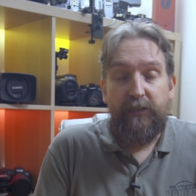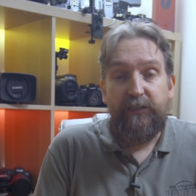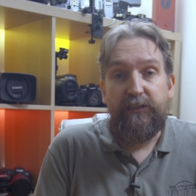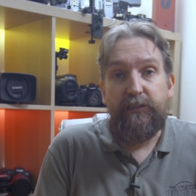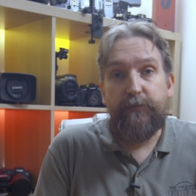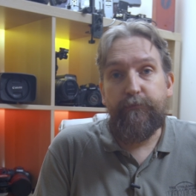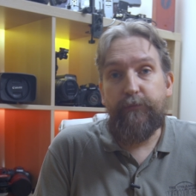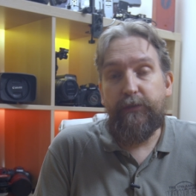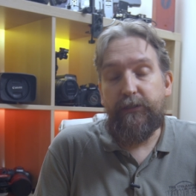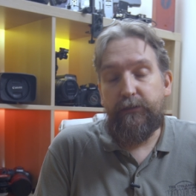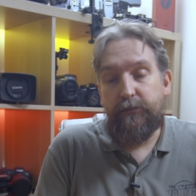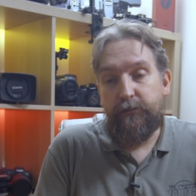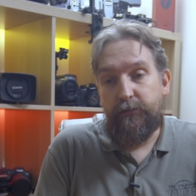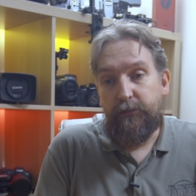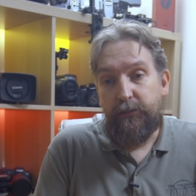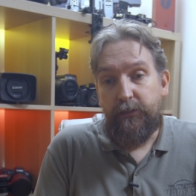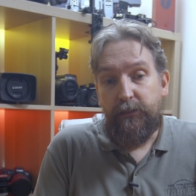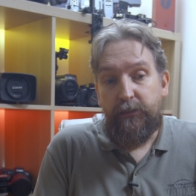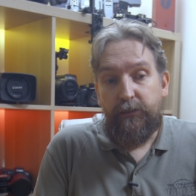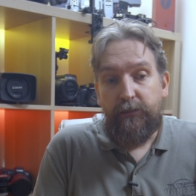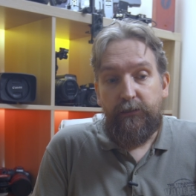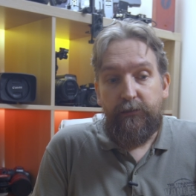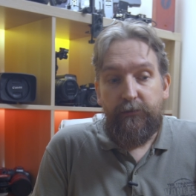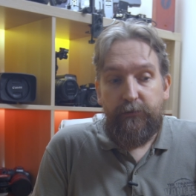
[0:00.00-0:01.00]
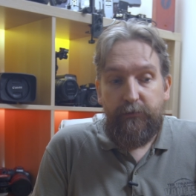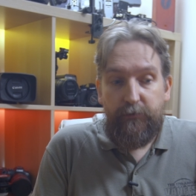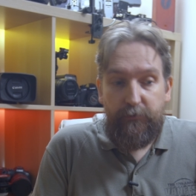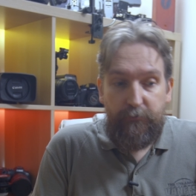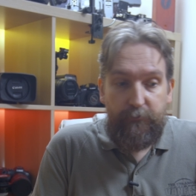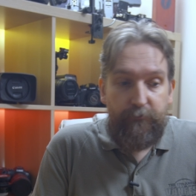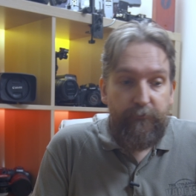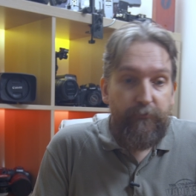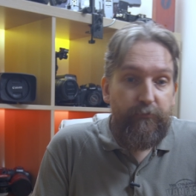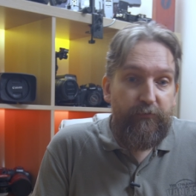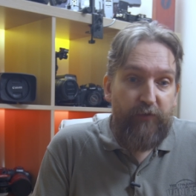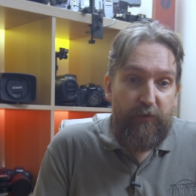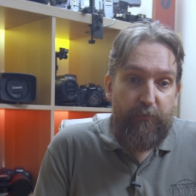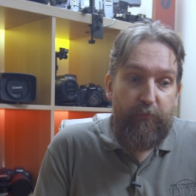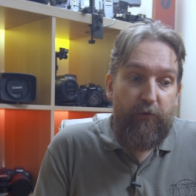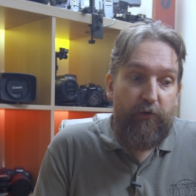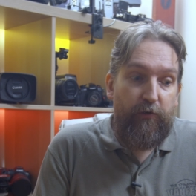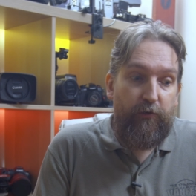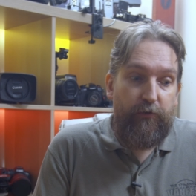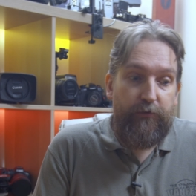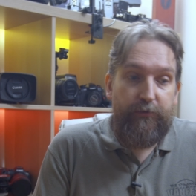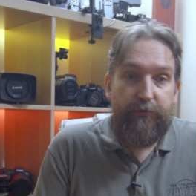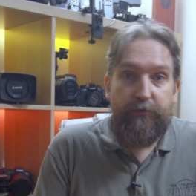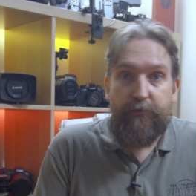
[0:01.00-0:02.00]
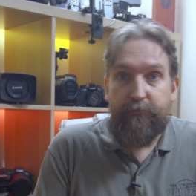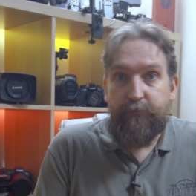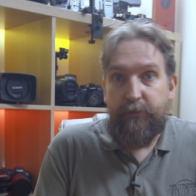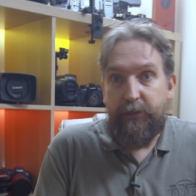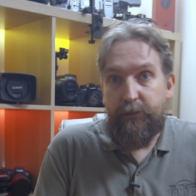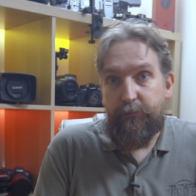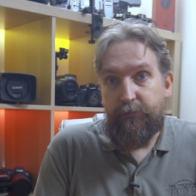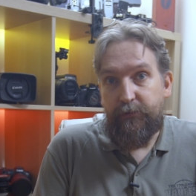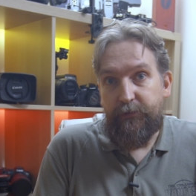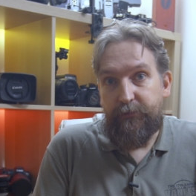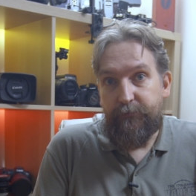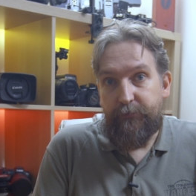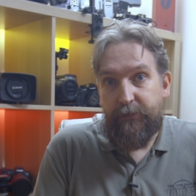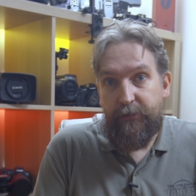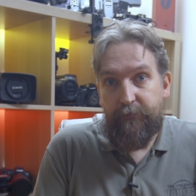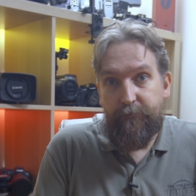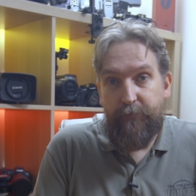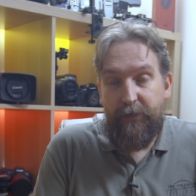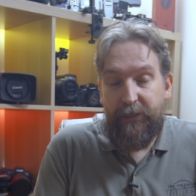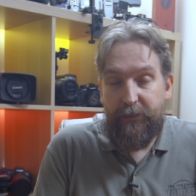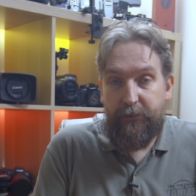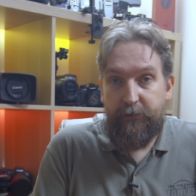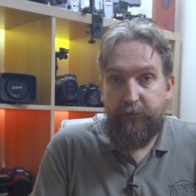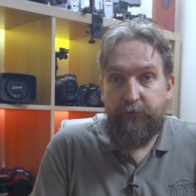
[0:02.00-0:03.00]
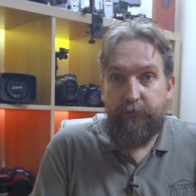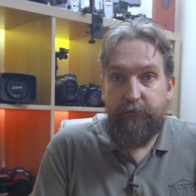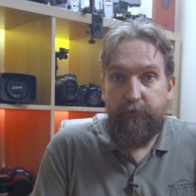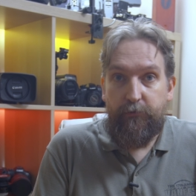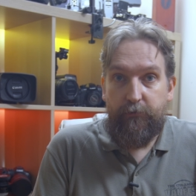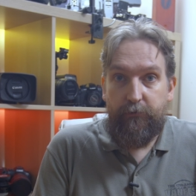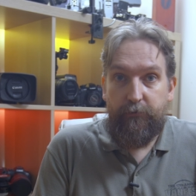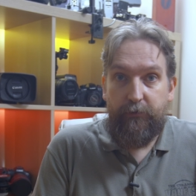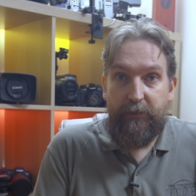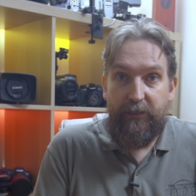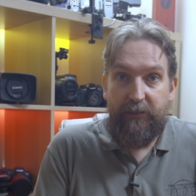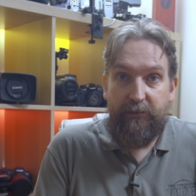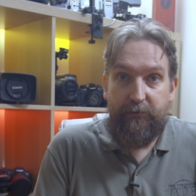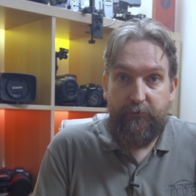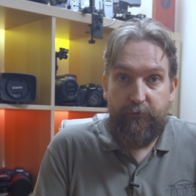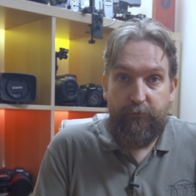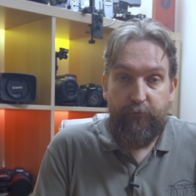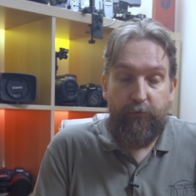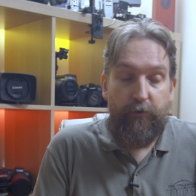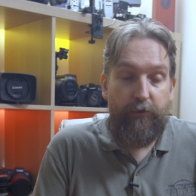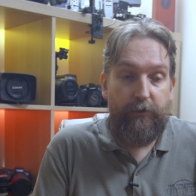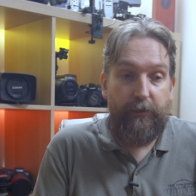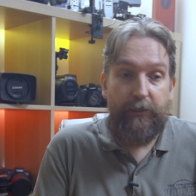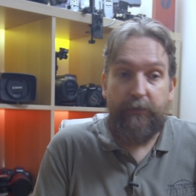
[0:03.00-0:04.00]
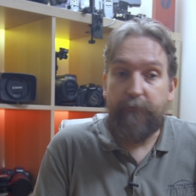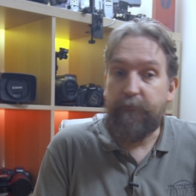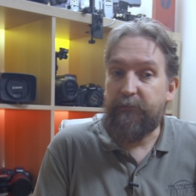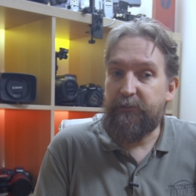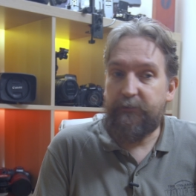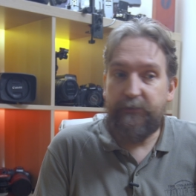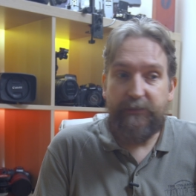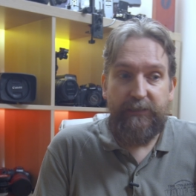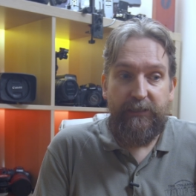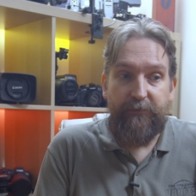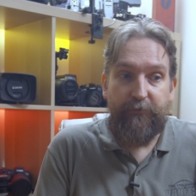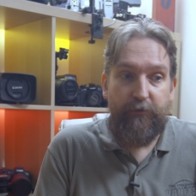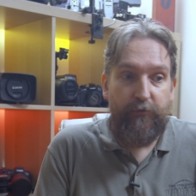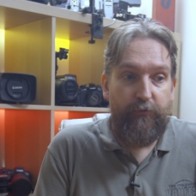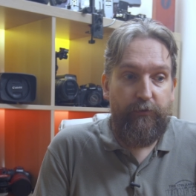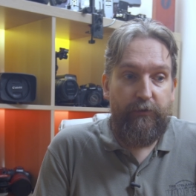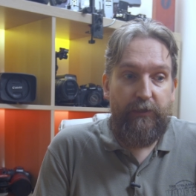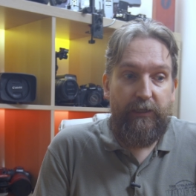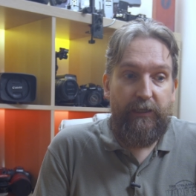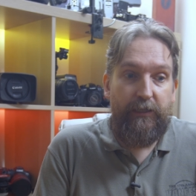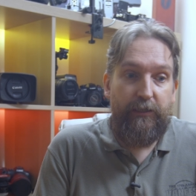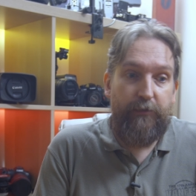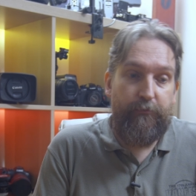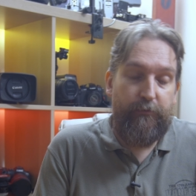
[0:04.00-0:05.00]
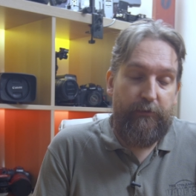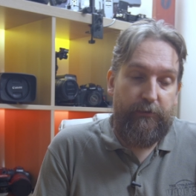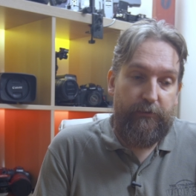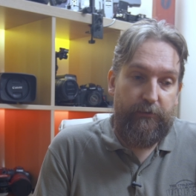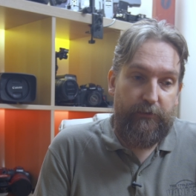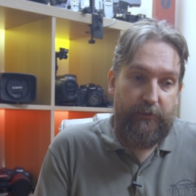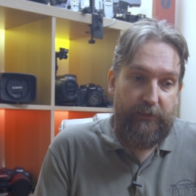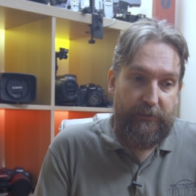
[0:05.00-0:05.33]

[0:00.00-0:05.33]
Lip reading: There's been reports of people that managed to get it to working but never reliable,